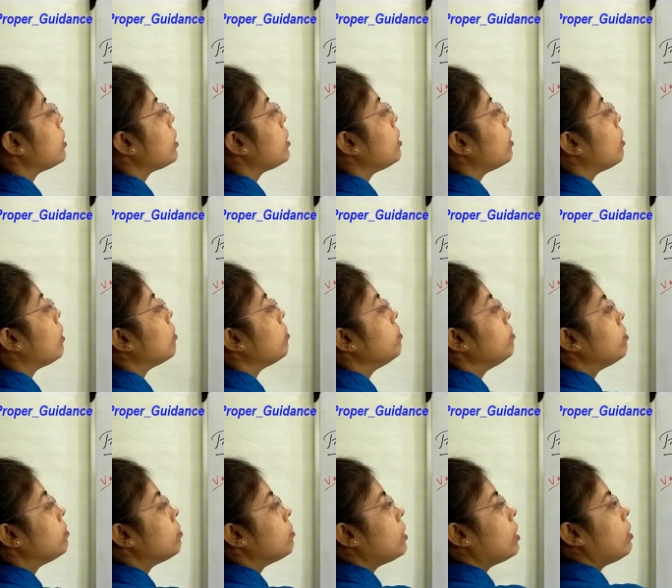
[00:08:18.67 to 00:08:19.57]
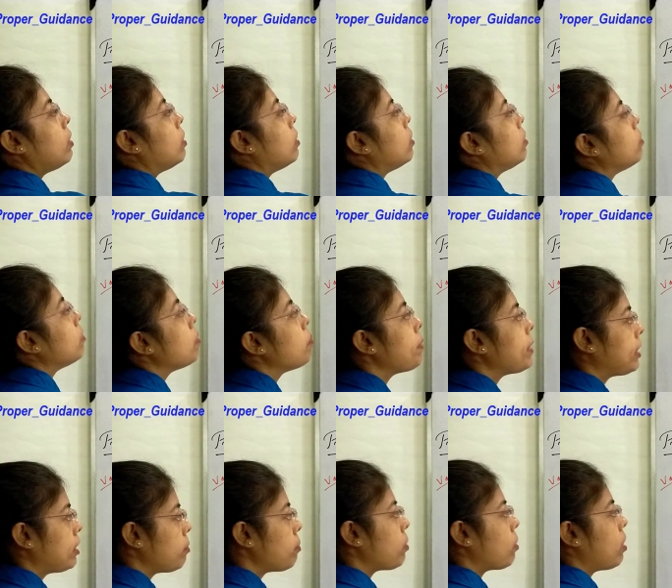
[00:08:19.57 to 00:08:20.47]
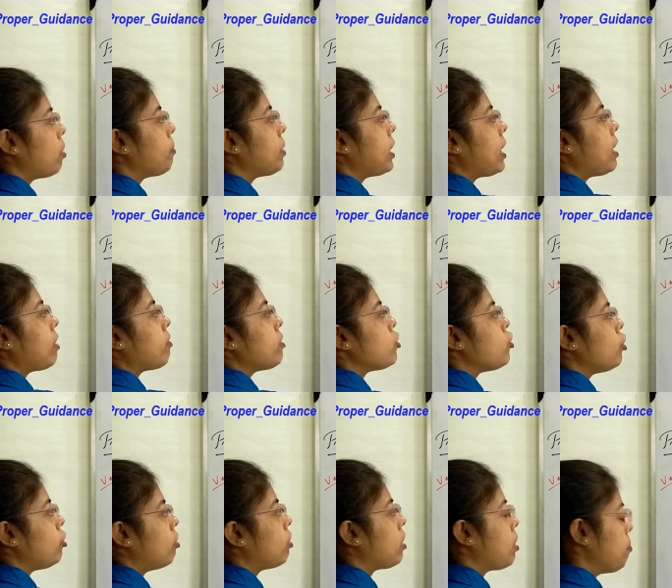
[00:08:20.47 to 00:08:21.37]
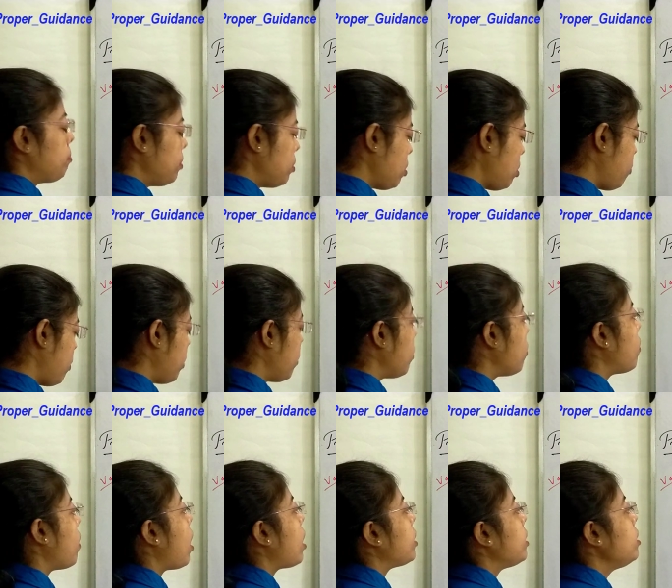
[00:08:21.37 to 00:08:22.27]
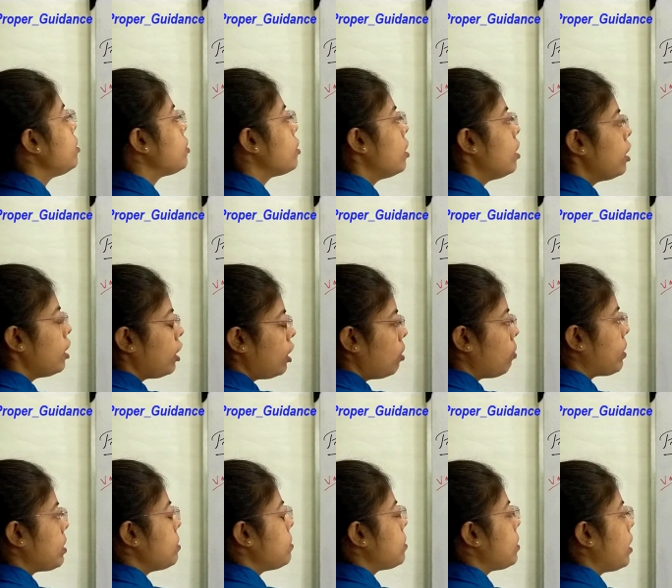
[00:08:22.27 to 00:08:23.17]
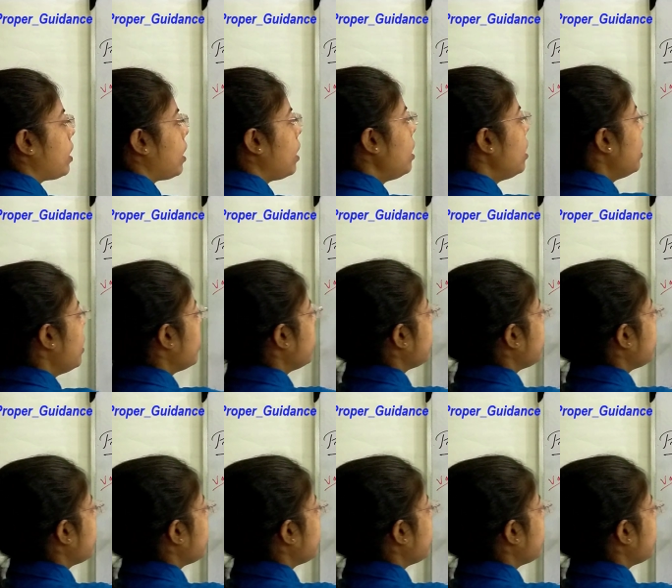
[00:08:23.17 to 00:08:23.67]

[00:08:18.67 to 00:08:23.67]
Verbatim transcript: in the Python programming language in your computer. When you run it, you can see